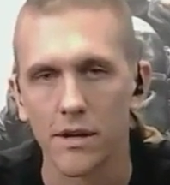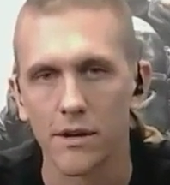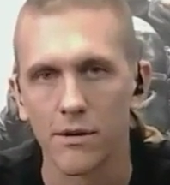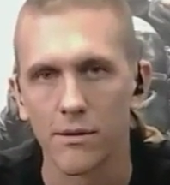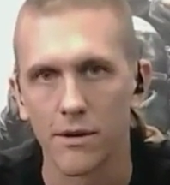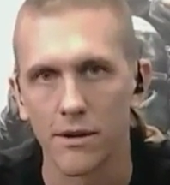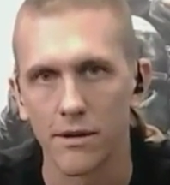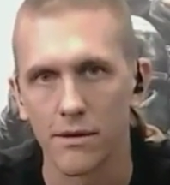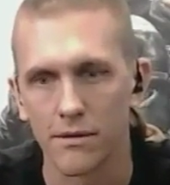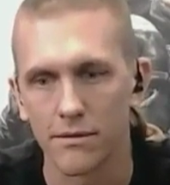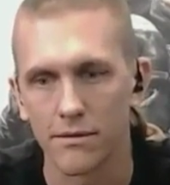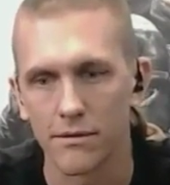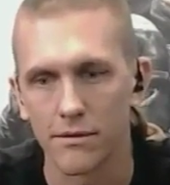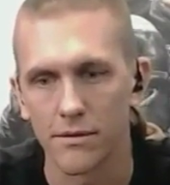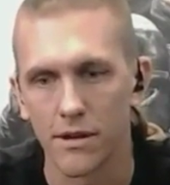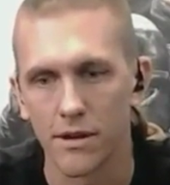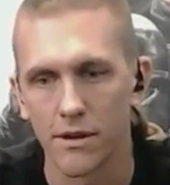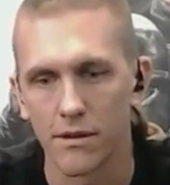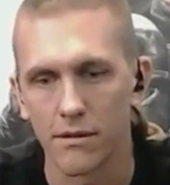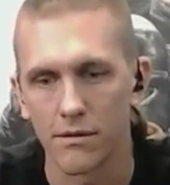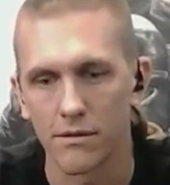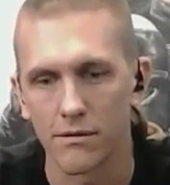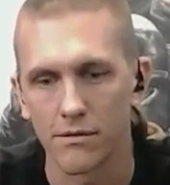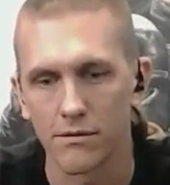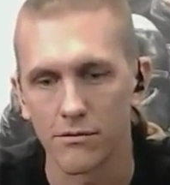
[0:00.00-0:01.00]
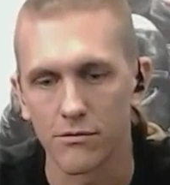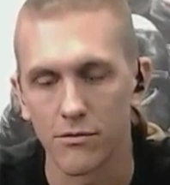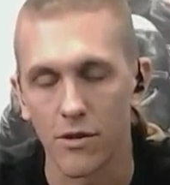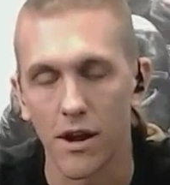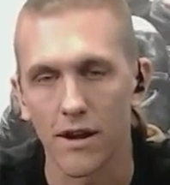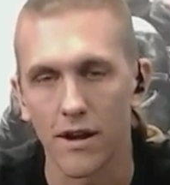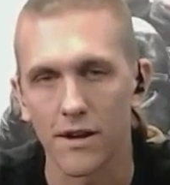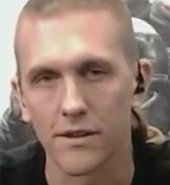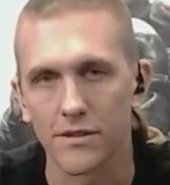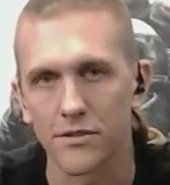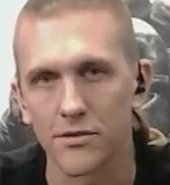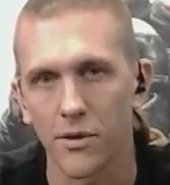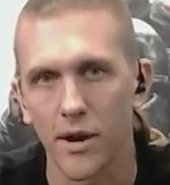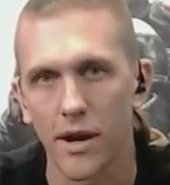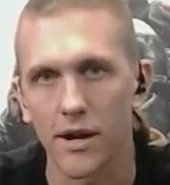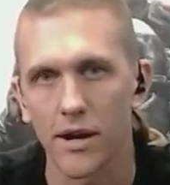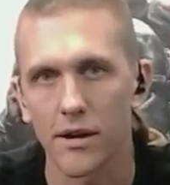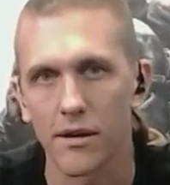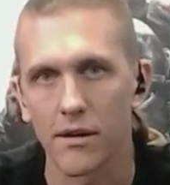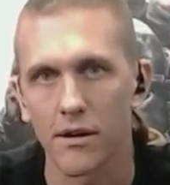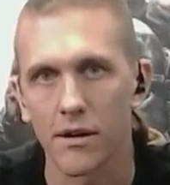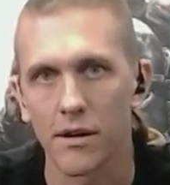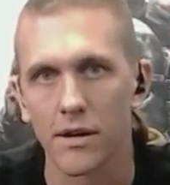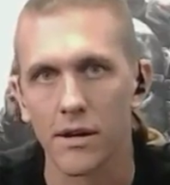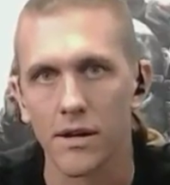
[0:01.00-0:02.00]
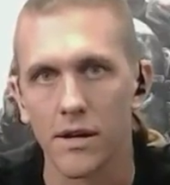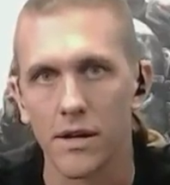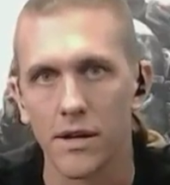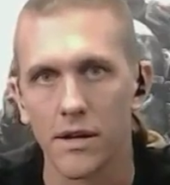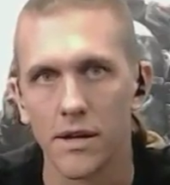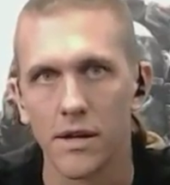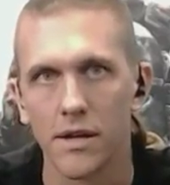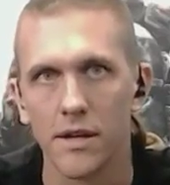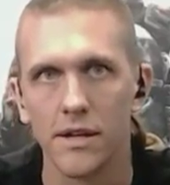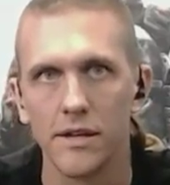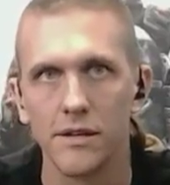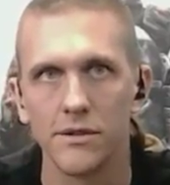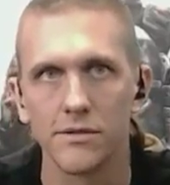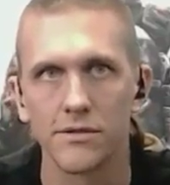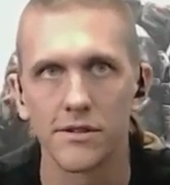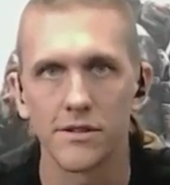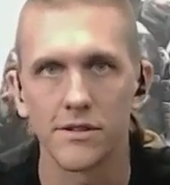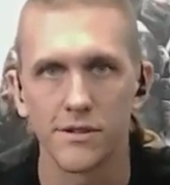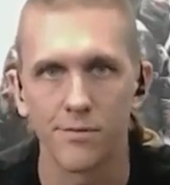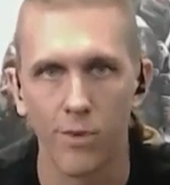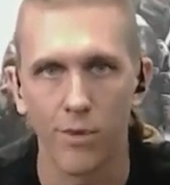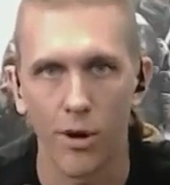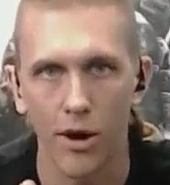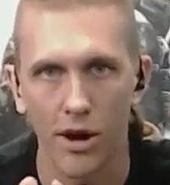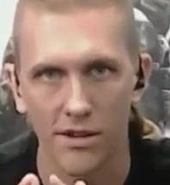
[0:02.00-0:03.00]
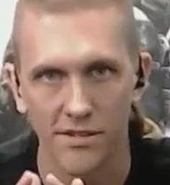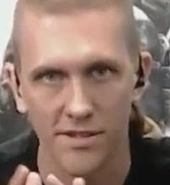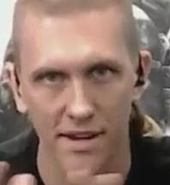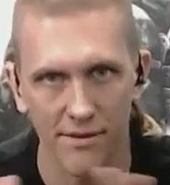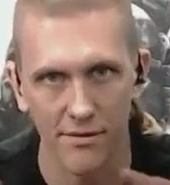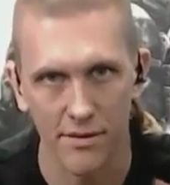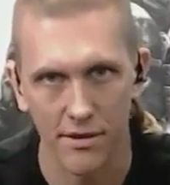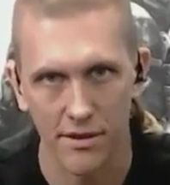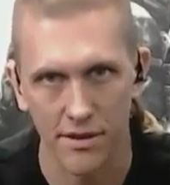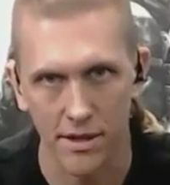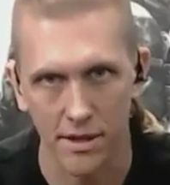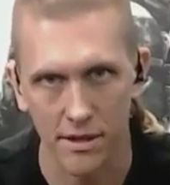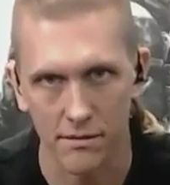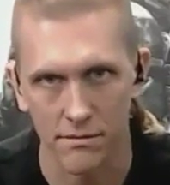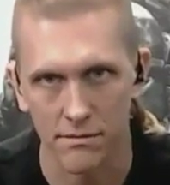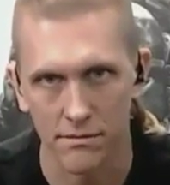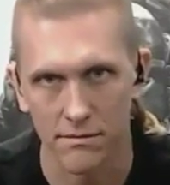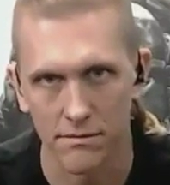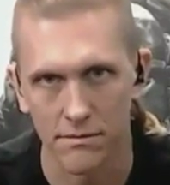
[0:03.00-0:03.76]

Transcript: rocking Striker, it used to just pause everything.